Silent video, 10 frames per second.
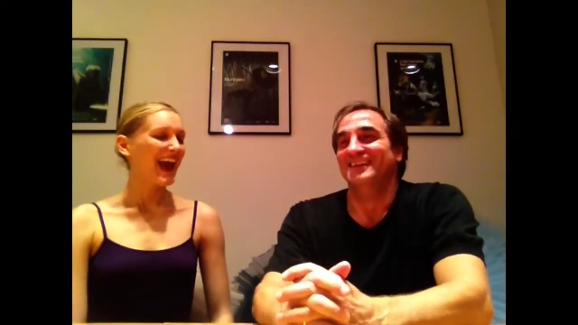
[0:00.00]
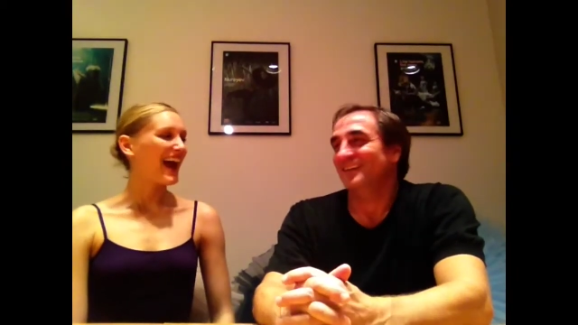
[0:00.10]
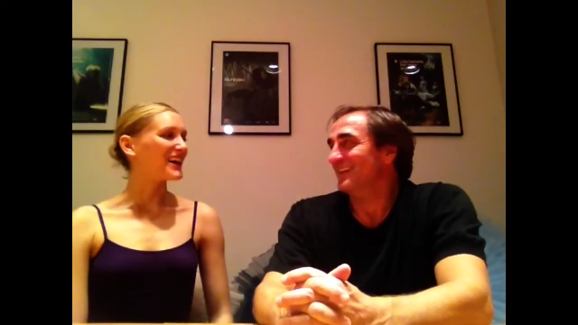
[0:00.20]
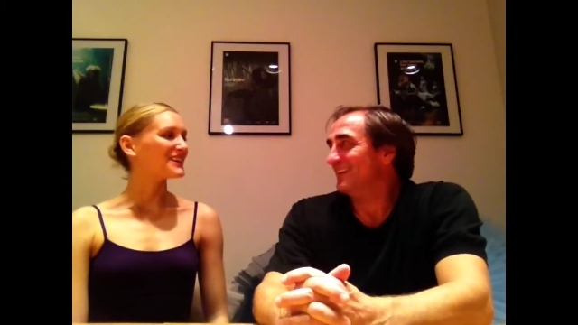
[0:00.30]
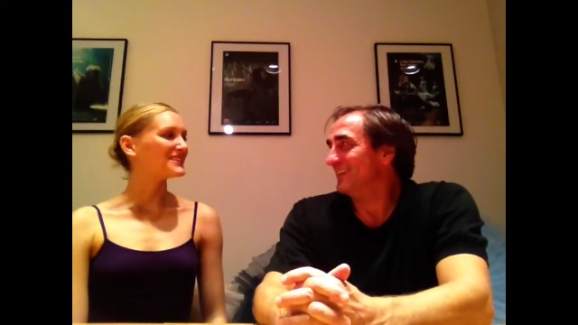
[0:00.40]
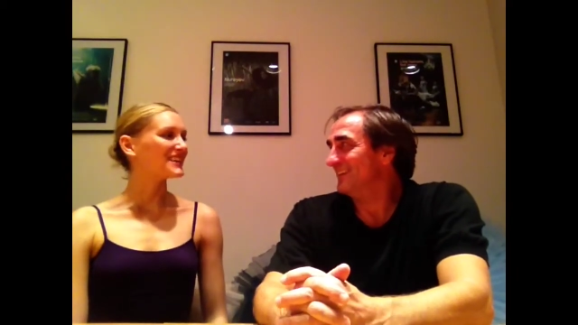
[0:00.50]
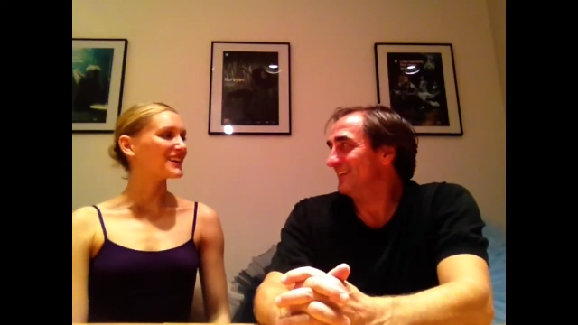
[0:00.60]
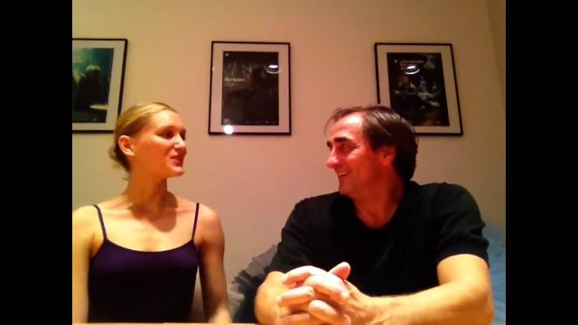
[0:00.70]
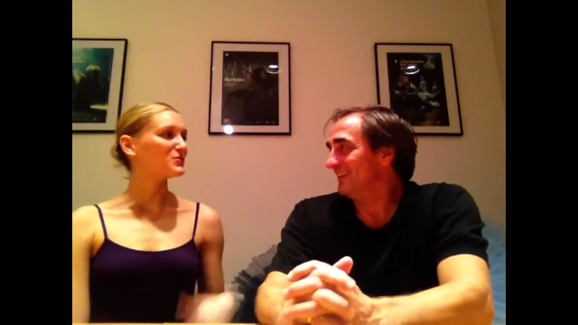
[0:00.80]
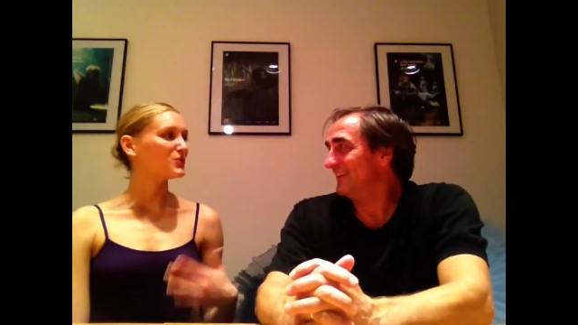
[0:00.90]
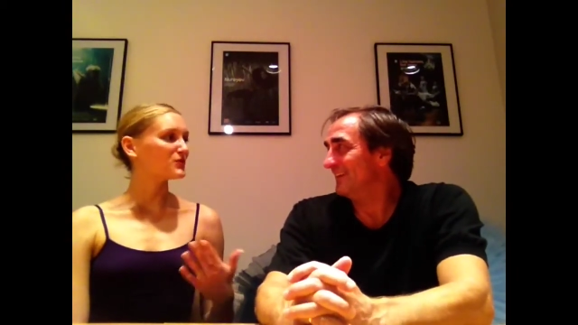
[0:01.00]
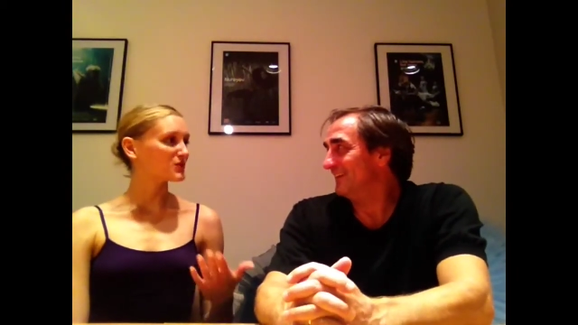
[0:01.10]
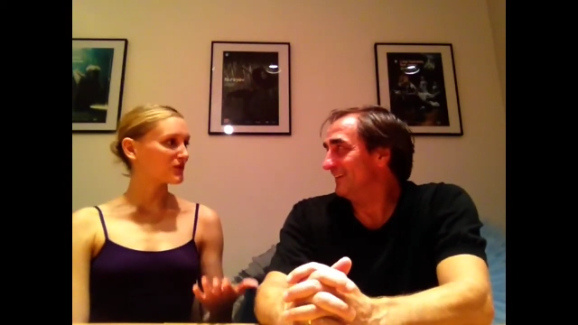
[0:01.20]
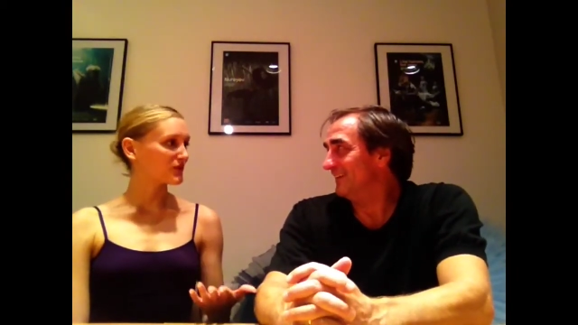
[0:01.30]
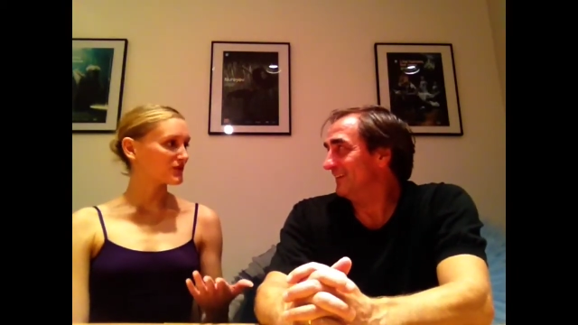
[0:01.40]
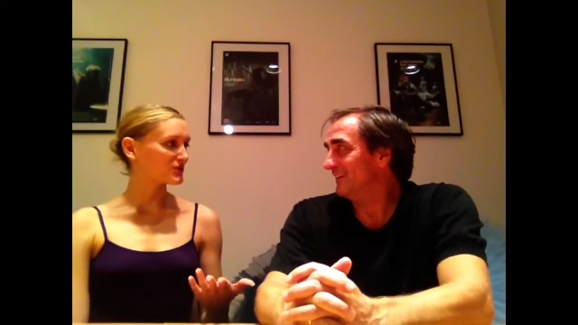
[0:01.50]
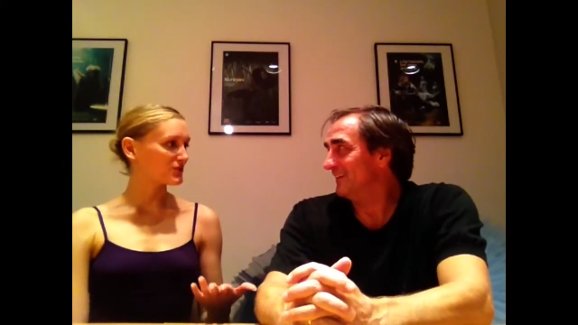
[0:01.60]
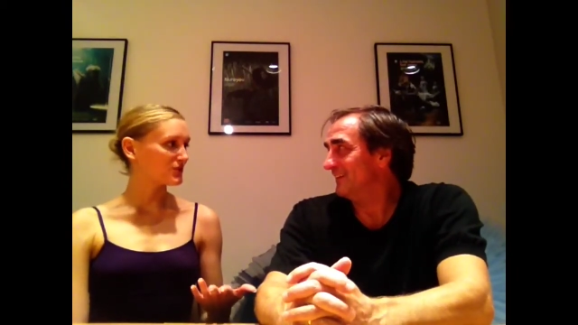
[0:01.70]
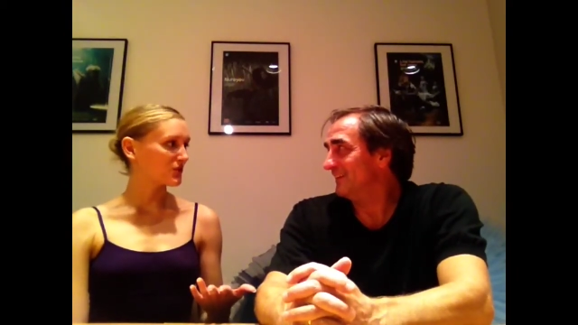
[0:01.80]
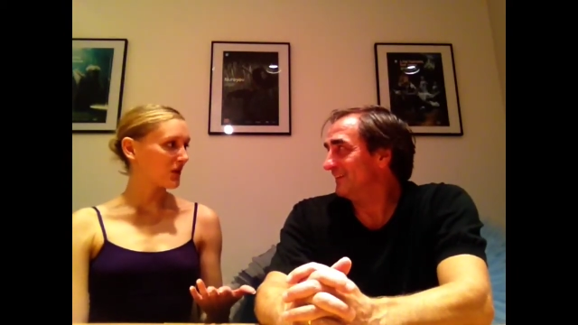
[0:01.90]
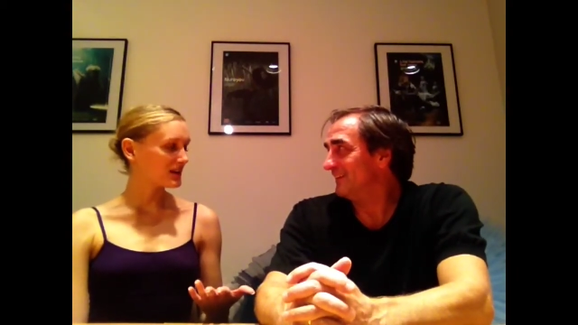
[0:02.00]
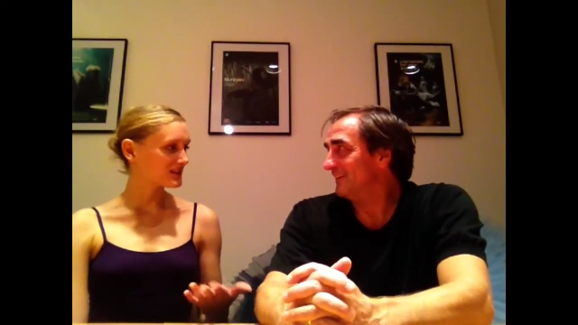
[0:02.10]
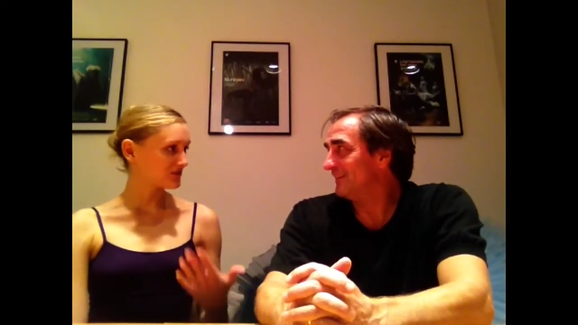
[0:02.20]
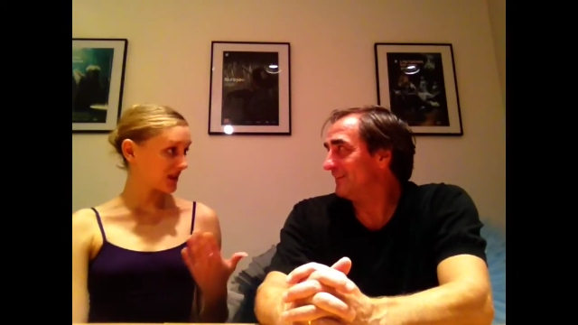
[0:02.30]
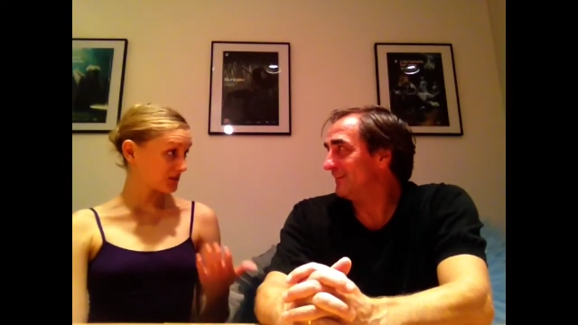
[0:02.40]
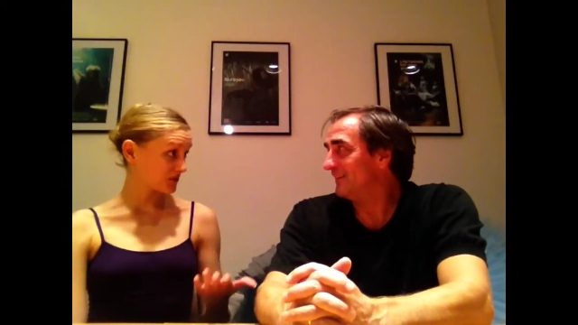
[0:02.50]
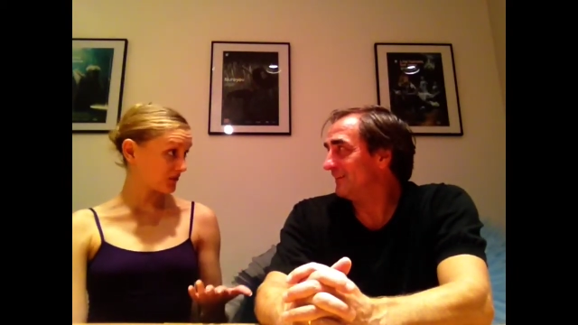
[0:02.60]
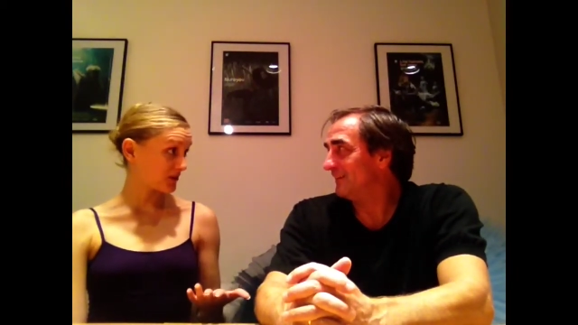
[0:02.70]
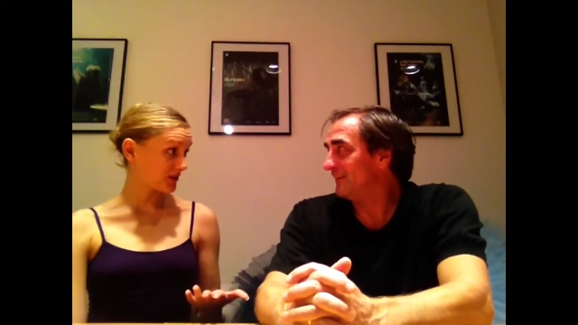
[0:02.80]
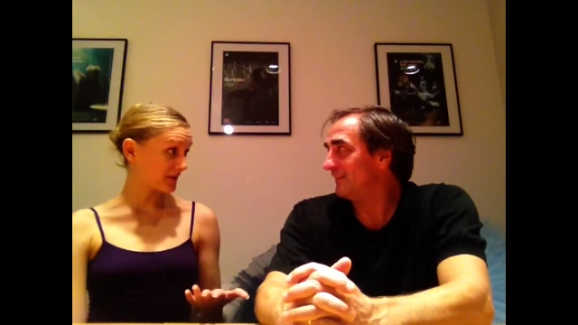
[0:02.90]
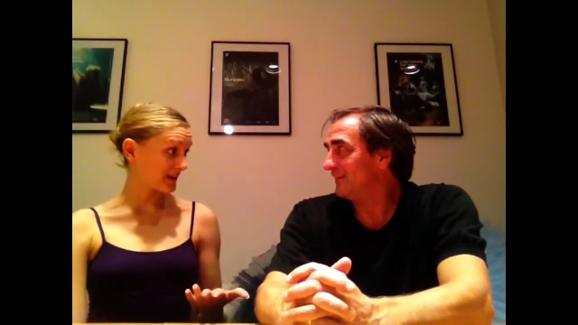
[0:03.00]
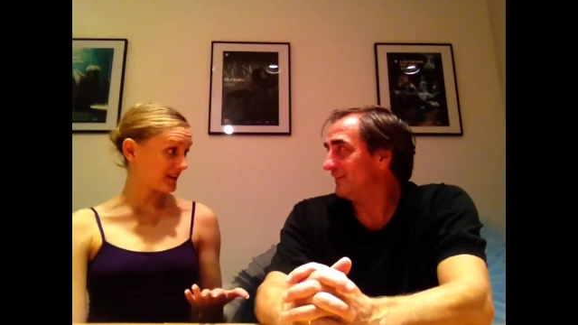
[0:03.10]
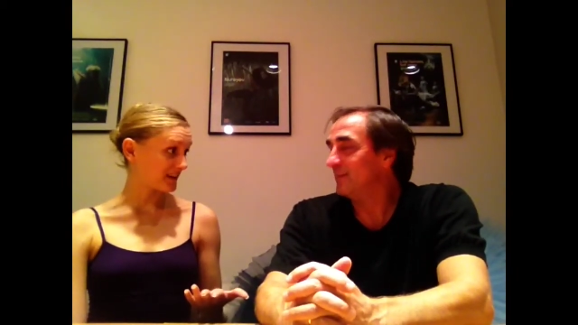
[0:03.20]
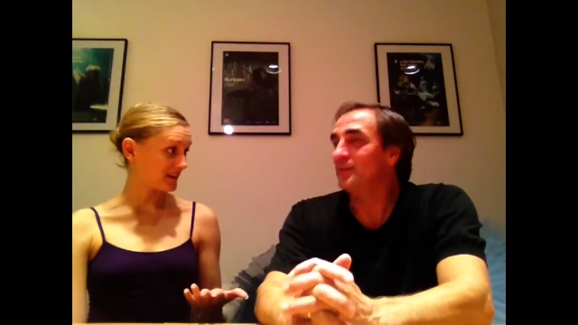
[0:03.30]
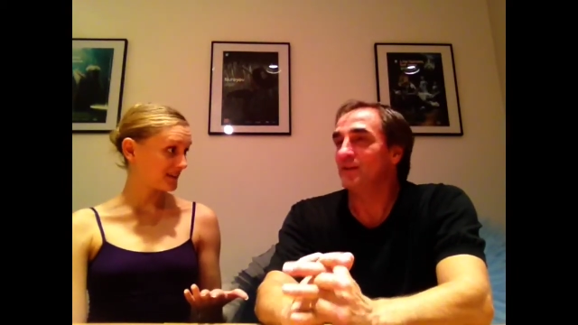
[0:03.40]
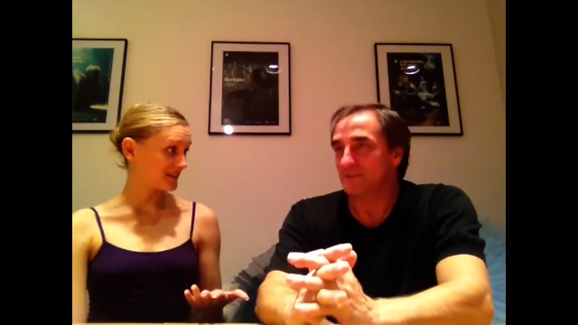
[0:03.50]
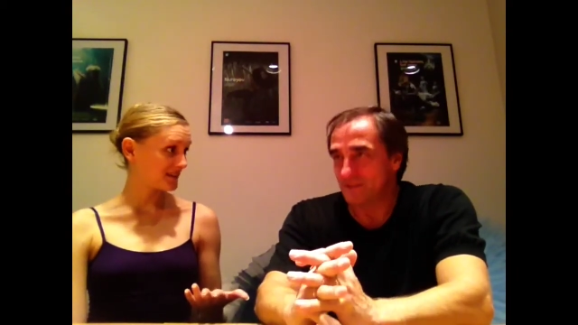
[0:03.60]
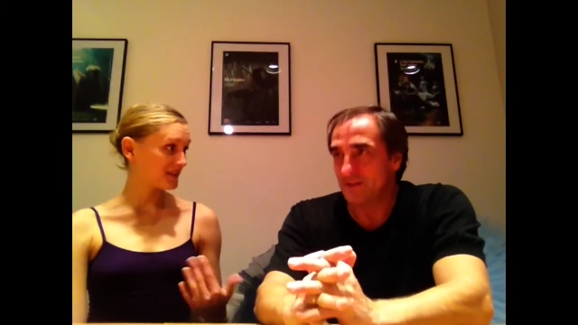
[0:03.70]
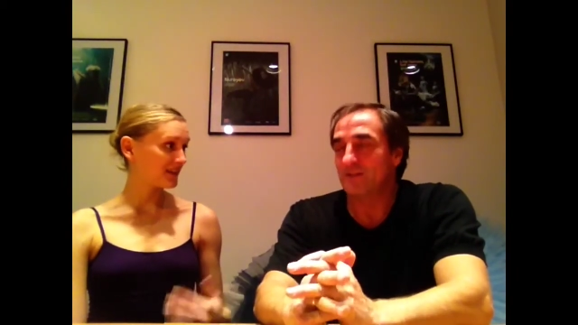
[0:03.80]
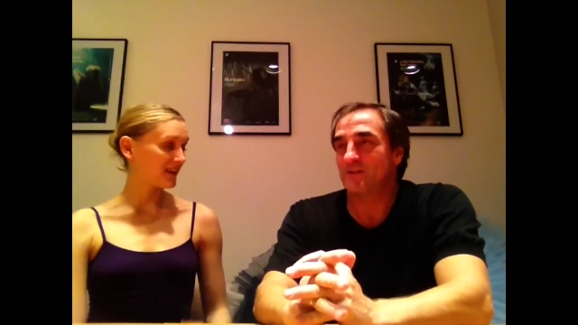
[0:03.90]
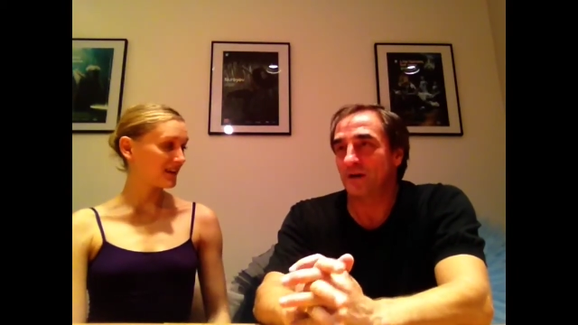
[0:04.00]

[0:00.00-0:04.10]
Speaker 1: And then you moved over to the West, you came to the Royal Ballet.
Speaker 2: Yes, it's